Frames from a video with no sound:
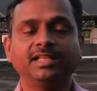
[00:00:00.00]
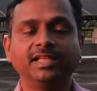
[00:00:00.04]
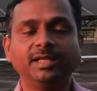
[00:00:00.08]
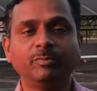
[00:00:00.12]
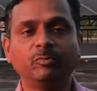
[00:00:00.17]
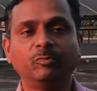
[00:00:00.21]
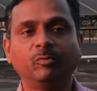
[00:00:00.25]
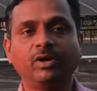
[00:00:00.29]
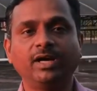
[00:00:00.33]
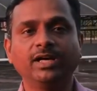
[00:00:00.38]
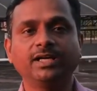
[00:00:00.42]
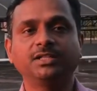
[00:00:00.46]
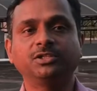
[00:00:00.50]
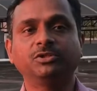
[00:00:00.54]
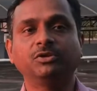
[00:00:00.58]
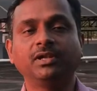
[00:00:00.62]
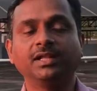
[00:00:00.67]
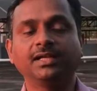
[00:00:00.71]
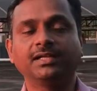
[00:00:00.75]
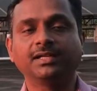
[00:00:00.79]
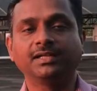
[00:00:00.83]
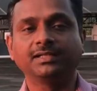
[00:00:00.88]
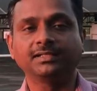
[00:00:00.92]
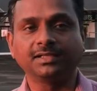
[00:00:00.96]
Team White
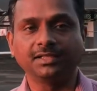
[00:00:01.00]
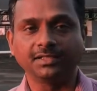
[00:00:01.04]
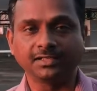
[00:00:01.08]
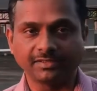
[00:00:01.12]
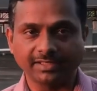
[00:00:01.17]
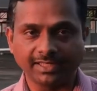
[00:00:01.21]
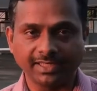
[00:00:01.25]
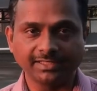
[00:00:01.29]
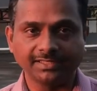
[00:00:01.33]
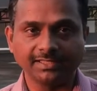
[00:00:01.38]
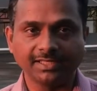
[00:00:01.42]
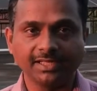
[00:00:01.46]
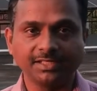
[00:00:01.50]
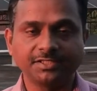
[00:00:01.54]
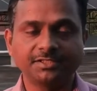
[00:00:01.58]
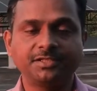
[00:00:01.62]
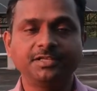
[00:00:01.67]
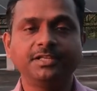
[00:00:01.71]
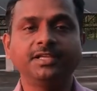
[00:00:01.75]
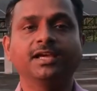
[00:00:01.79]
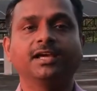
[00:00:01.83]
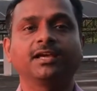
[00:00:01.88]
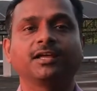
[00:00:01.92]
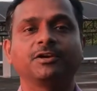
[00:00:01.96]
Tolika congratulates
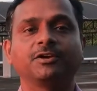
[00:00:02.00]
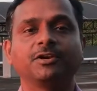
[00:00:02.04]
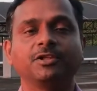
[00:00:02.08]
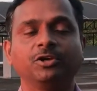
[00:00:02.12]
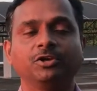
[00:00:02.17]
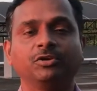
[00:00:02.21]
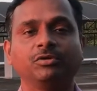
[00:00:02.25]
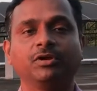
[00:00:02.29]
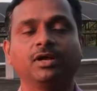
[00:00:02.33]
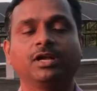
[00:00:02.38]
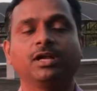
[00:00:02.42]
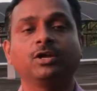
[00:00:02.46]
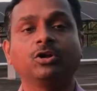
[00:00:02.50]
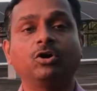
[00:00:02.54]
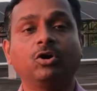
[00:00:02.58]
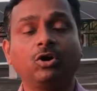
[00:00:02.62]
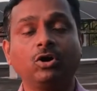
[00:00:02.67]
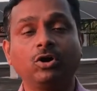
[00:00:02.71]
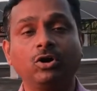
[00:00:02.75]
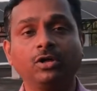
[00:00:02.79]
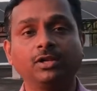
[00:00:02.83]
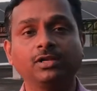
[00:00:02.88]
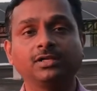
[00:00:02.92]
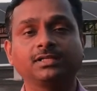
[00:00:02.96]
DRDO and
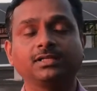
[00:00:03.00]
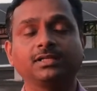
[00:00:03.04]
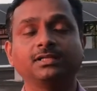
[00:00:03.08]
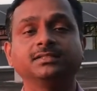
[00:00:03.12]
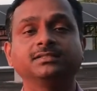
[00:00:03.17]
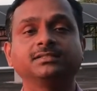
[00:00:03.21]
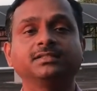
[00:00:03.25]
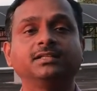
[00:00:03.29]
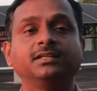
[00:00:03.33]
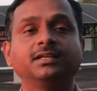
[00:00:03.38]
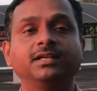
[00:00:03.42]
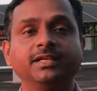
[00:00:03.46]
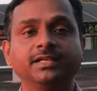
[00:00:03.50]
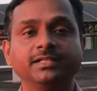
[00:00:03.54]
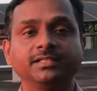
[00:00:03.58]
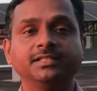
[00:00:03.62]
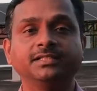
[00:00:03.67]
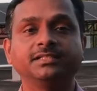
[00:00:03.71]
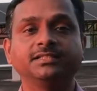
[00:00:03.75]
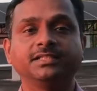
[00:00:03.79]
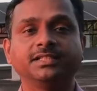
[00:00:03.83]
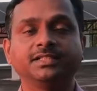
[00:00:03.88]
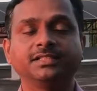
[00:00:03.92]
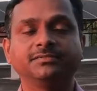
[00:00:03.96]
all concerned
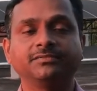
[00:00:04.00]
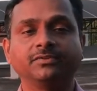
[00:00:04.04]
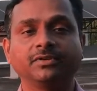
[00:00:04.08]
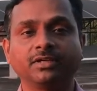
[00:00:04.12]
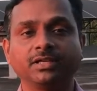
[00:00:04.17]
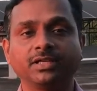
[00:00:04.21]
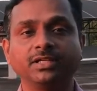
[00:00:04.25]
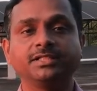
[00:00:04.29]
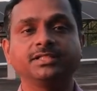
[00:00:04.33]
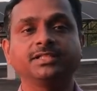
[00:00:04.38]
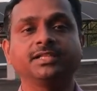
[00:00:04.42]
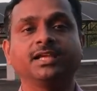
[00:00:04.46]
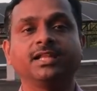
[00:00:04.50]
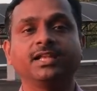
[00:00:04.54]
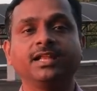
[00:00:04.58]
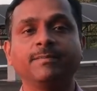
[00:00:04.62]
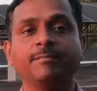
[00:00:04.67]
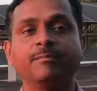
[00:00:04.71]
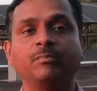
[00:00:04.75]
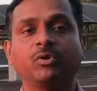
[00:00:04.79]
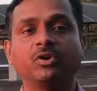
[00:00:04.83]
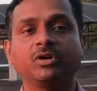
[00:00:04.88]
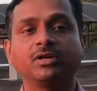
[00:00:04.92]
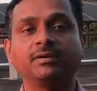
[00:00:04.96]
agencies for reaching an
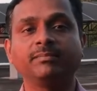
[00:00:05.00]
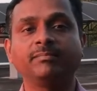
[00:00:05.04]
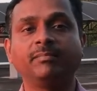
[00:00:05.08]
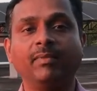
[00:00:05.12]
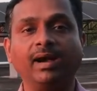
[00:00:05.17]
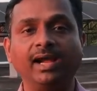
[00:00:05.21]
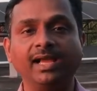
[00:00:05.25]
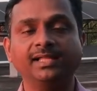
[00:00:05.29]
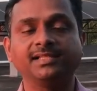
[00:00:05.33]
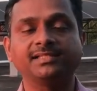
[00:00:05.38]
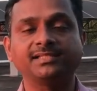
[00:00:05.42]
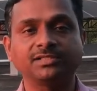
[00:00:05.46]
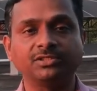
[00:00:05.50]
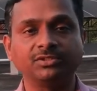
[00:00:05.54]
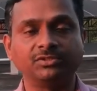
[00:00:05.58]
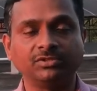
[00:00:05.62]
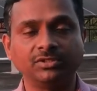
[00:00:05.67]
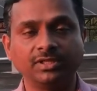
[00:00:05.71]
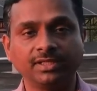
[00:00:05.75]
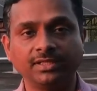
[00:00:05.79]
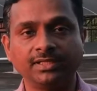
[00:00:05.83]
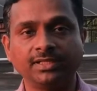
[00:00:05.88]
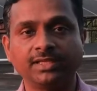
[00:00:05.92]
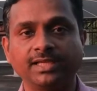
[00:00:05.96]
important
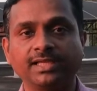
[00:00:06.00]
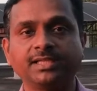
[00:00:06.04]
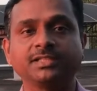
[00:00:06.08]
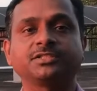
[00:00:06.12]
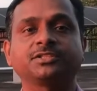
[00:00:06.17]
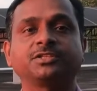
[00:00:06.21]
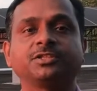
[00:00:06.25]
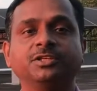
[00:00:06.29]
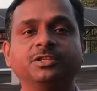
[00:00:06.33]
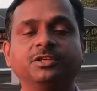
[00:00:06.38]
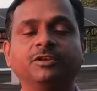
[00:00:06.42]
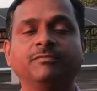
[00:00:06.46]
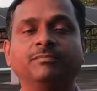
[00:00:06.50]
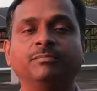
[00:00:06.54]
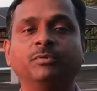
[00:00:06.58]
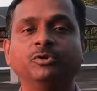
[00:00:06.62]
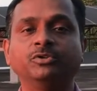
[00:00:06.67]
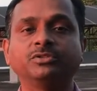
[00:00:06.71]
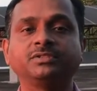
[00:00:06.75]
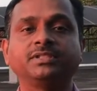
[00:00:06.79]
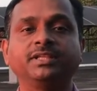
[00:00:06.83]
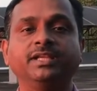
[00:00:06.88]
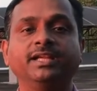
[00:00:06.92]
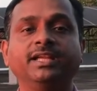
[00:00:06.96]
milestone in the history of
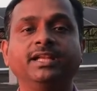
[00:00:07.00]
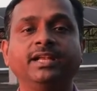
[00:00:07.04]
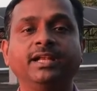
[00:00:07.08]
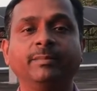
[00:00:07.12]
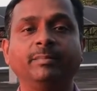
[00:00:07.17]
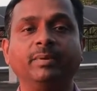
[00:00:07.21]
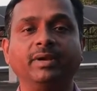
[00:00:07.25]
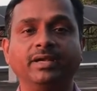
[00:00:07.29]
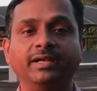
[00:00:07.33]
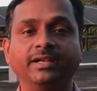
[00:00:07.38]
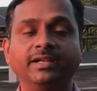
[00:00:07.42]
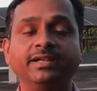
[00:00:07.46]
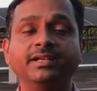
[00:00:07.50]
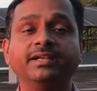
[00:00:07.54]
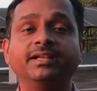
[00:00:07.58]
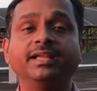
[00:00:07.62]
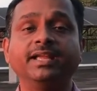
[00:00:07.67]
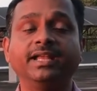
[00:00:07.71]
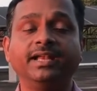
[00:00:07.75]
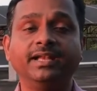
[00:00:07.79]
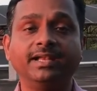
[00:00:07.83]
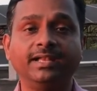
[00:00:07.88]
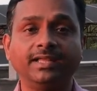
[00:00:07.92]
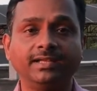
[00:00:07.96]
post independent
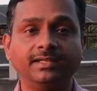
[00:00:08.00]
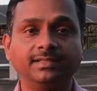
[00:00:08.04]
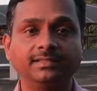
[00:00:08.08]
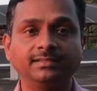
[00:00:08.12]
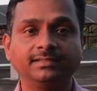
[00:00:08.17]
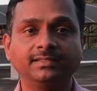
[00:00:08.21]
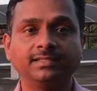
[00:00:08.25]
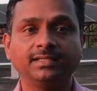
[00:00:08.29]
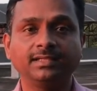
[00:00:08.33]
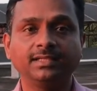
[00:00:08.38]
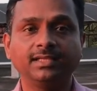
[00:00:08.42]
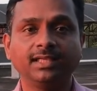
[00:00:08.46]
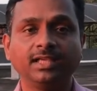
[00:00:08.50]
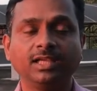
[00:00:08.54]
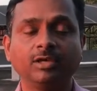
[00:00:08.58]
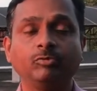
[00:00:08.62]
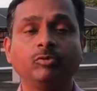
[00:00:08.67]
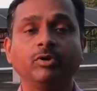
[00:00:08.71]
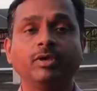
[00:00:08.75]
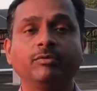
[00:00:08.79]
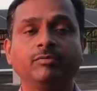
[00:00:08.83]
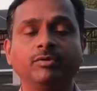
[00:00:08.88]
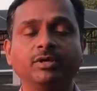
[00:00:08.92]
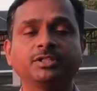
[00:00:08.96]
India.
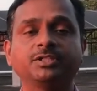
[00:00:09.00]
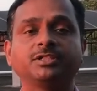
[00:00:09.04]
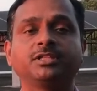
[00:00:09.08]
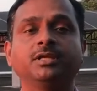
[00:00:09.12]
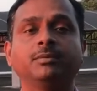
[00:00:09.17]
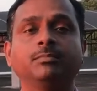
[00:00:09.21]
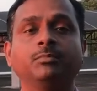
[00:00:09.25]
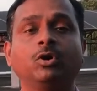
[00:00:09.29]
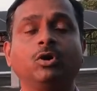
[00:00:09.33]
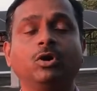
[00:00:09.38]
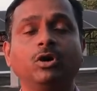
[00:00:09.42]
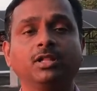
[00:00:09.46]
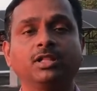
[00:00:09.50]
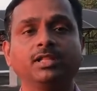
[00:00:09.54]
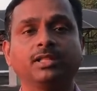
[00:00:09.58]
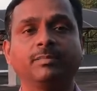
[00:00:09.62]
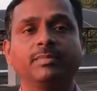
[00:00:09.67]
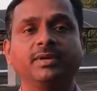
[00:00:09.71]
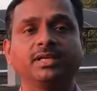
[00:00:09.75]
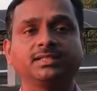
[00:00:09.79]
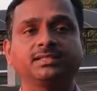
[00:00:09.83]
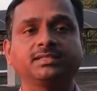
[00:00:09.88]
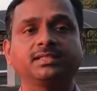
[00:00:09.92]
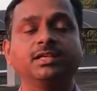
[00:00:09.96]
We wish them all the
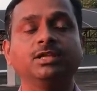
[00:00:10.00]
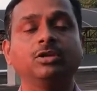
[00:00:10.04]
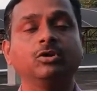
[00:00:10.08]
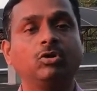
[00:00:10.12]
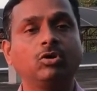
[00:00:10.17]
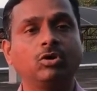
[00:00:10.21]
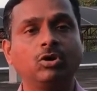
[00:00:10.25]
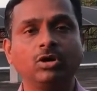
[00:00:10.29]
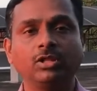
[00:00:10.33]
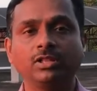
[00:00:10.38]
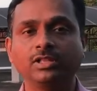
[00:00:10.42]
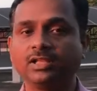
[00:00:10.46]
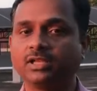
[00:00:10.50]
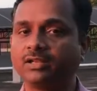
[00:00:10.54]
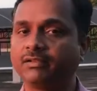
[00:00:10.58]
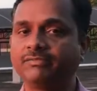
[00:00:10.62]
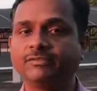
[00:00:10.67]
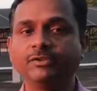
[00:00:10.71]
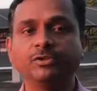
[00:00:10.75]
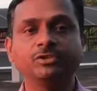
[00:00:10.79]
best in all their